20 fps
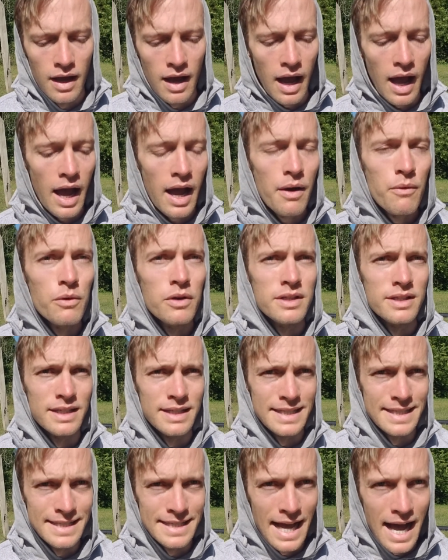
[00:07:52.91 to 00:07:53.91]
I was
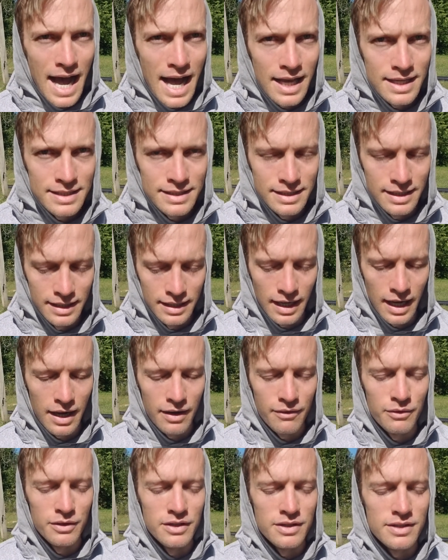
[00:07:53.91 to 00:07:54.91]
exhausted. I
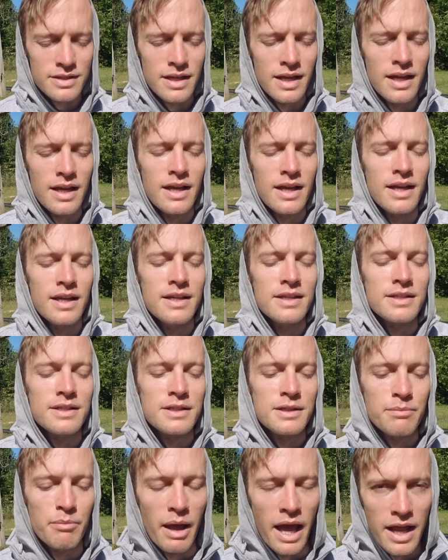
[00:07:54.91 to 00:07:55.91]
was
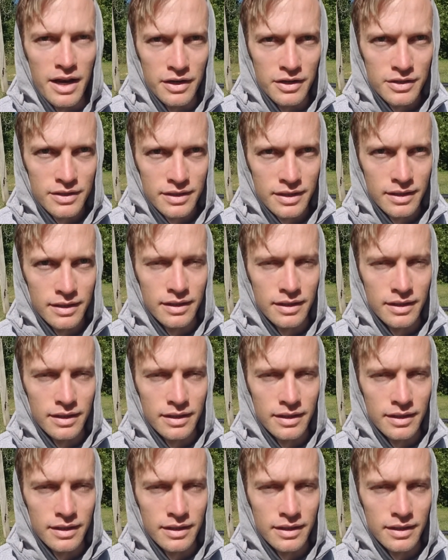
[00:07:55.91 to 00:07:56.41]
spent.